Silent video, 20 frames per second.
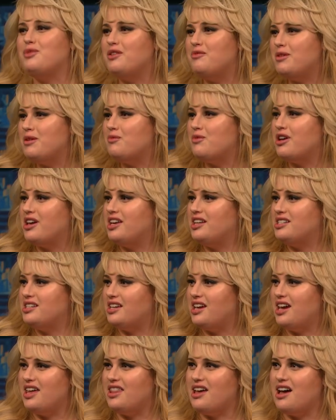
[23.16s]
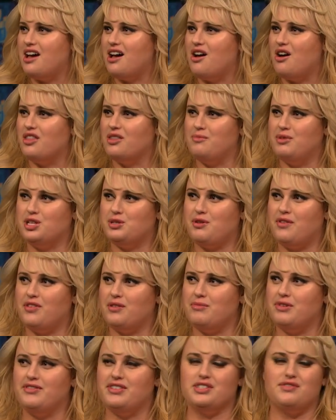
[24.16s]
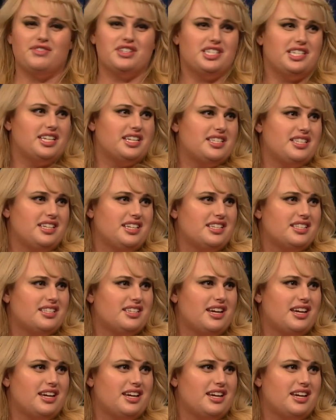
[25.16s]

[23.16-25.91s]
we've been working together on the Pitch Perfect movies for 6 years